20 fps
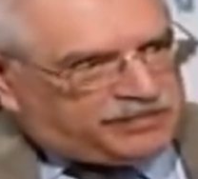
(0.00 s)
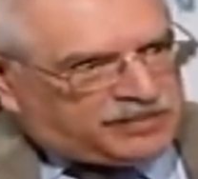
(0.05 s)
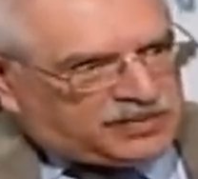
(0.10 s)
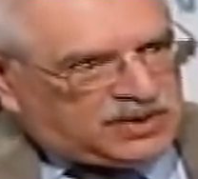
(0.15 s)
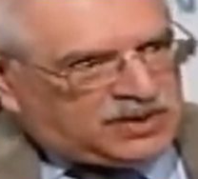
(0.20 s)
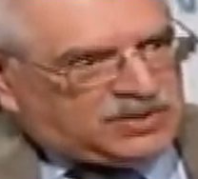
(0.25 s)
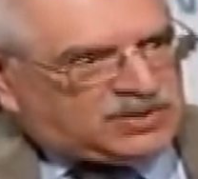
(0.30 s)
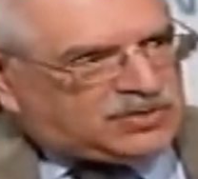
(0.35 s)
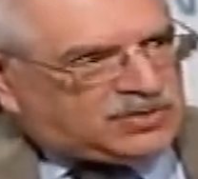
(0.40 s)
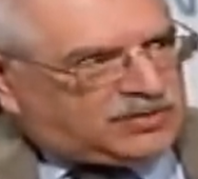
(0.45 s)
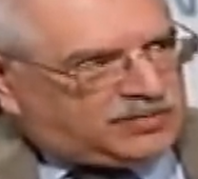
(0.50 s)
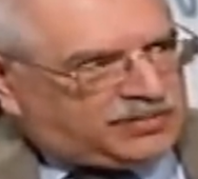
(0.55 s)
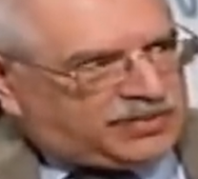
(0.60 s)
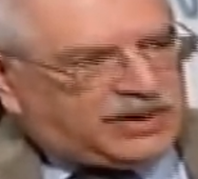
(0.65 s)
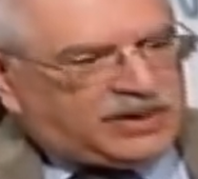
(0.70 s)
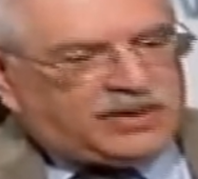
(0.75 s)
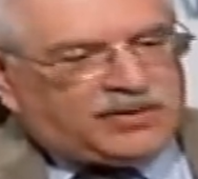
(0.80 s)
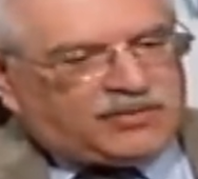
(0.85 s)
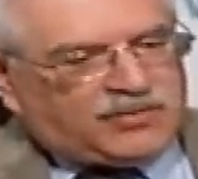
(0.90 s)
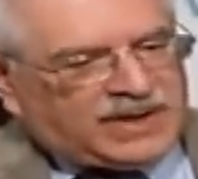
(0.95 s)
teacher and
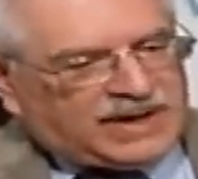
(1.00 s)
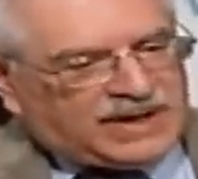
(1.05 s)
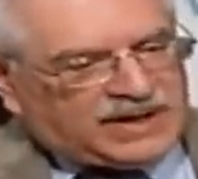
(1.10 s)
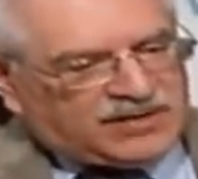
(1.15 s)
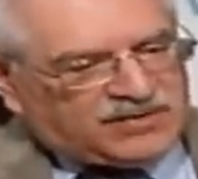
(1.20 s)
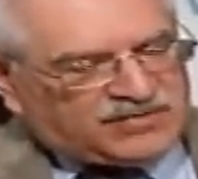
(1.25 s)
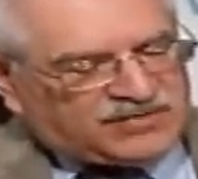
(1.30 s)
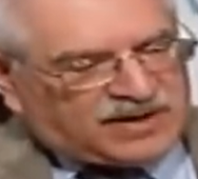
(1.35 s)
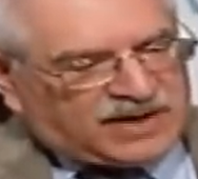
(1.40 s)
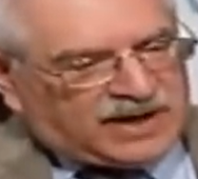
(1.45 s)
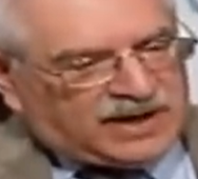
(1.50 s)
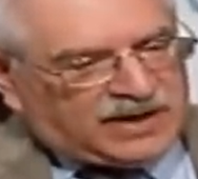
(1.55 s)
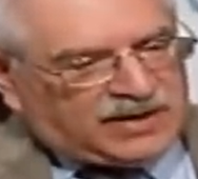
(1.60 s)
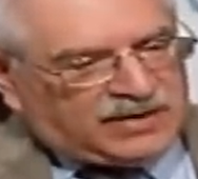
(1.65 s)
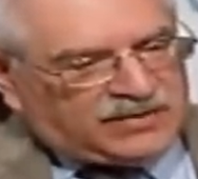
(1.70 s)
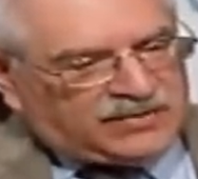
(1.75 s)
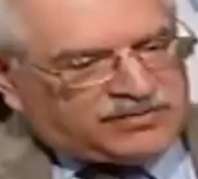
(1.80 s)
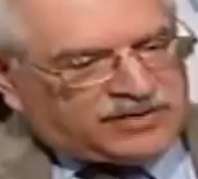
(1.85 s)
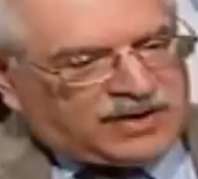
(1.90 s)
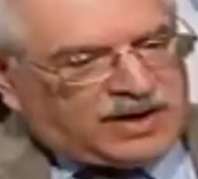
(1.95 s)
parent rating
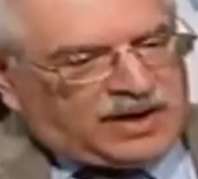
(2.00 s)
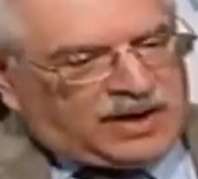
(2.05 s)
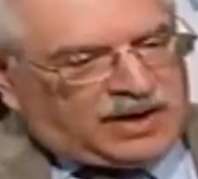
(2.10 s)
scales.